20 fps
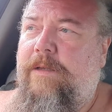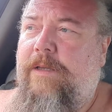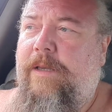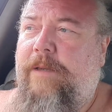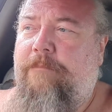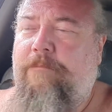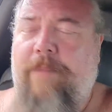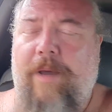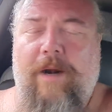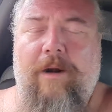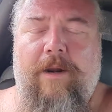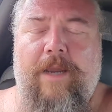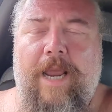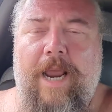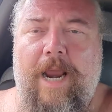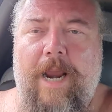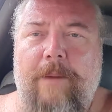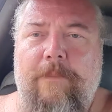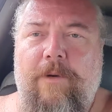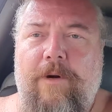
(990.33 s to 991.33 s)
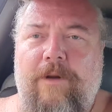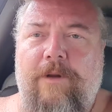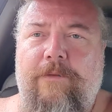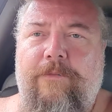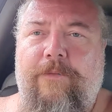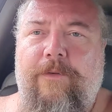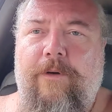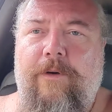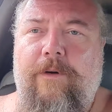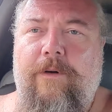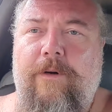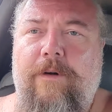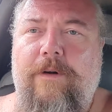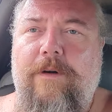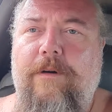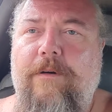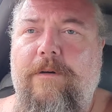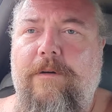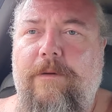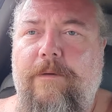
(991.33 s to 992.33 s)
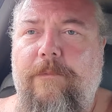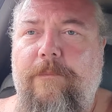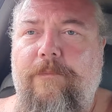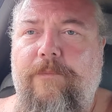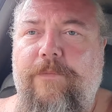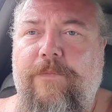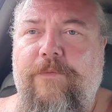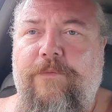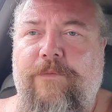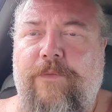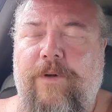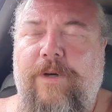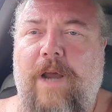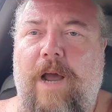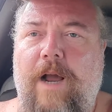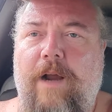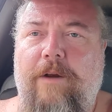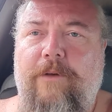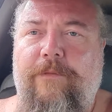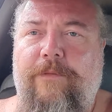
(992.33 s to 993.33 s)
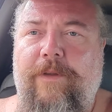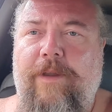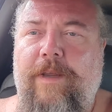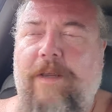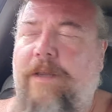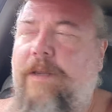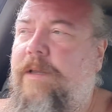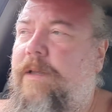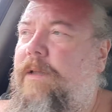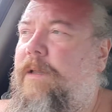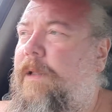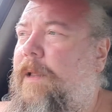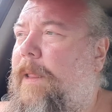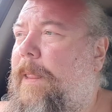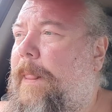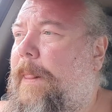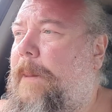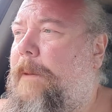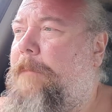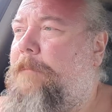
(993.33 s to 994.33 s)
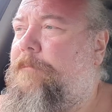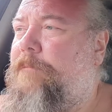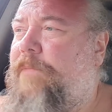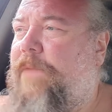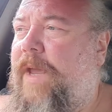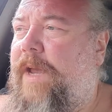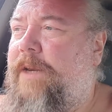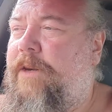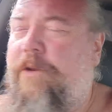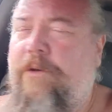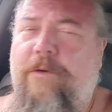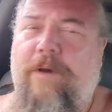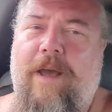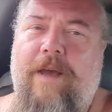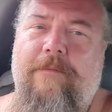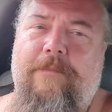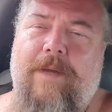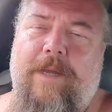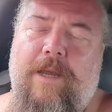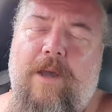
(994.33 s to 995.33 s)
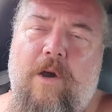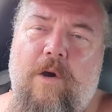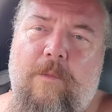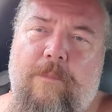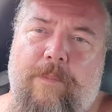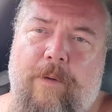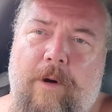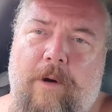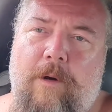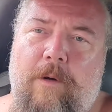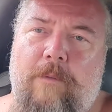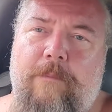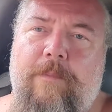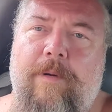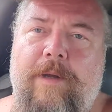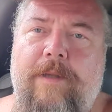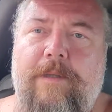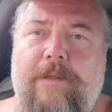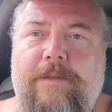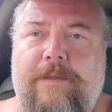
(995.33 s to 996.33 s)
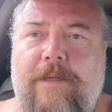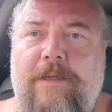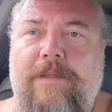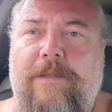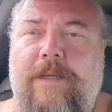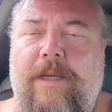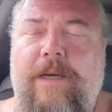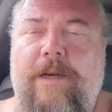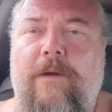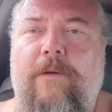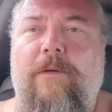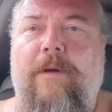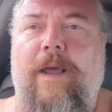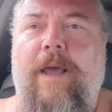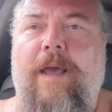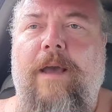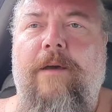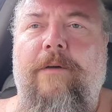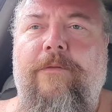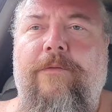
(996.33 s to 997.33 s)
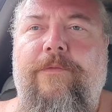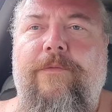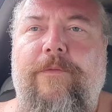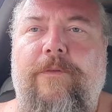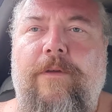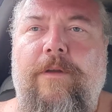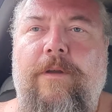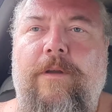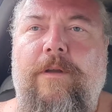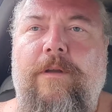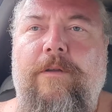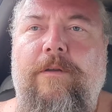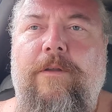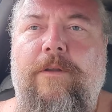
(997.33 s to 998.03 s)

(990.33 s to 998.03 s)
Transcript: better camera for photography. I do have my GoPro, but since I don't have a